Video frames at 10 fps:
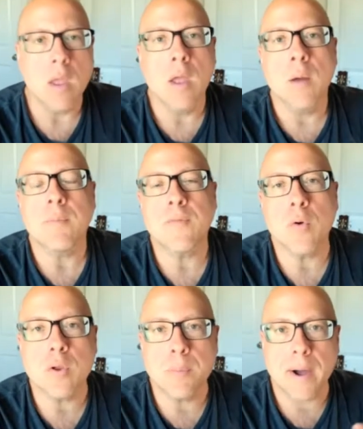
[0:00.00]
before
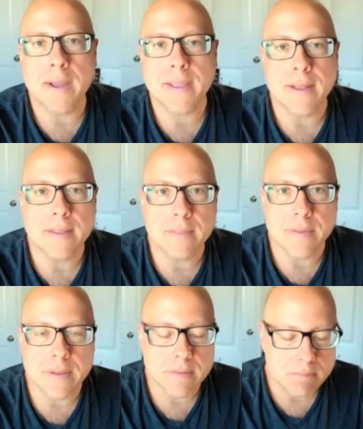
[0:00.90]
you buying
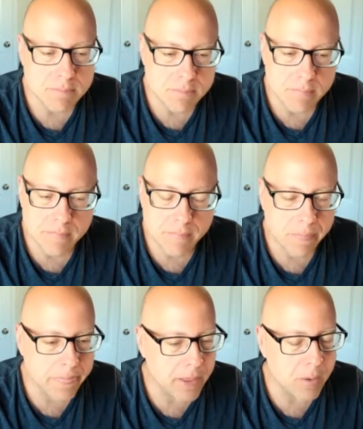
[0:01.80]
anything,
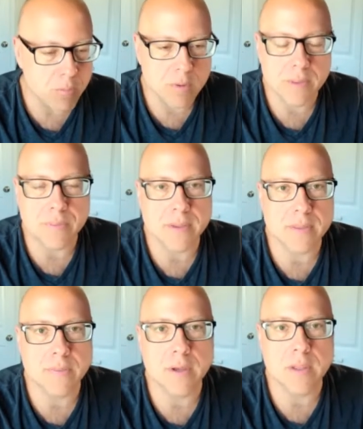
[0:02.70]
I really think
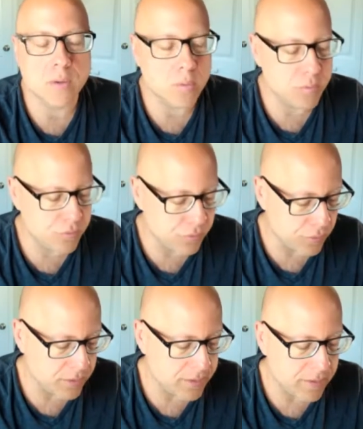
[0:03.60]
that you
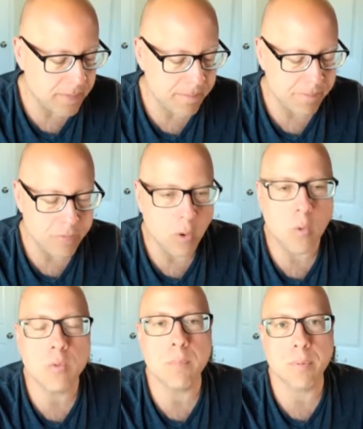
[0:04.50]
should know
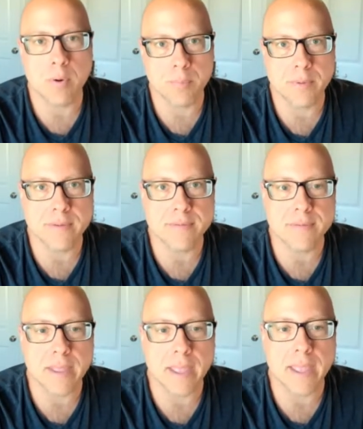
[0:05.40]
the purpose
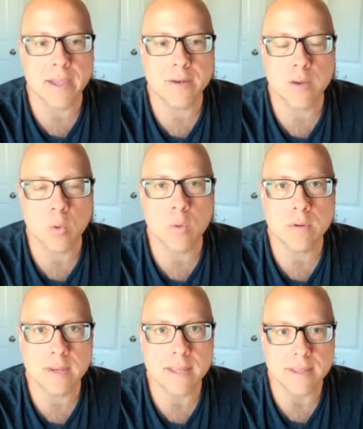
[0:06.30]
and your
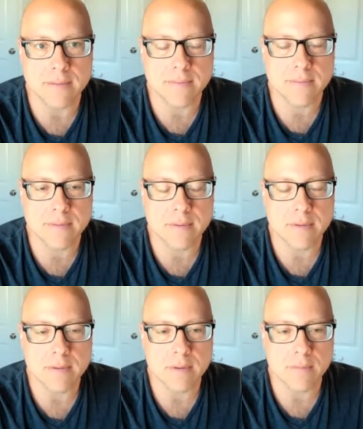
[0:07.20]
needs
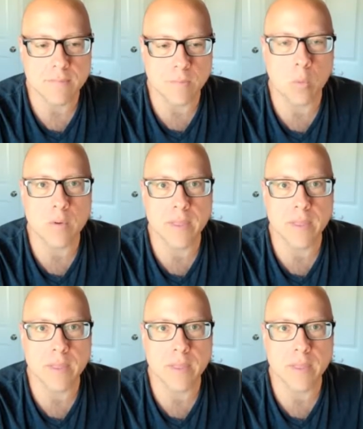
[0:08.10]
for that